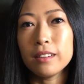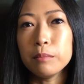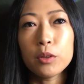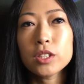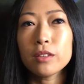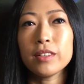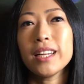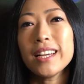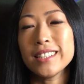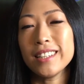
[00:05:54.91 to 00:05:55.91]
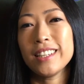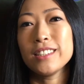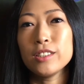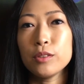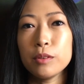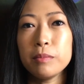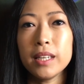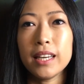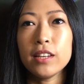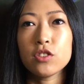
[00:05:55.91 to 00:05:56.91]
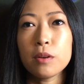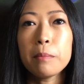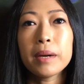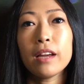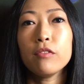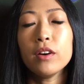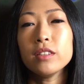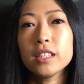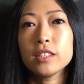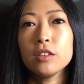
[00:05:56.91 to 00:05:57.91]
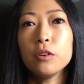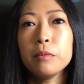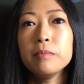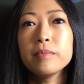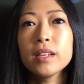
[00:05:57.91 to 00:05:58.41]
Most of it has nothing to do with being Asian, but I felt as though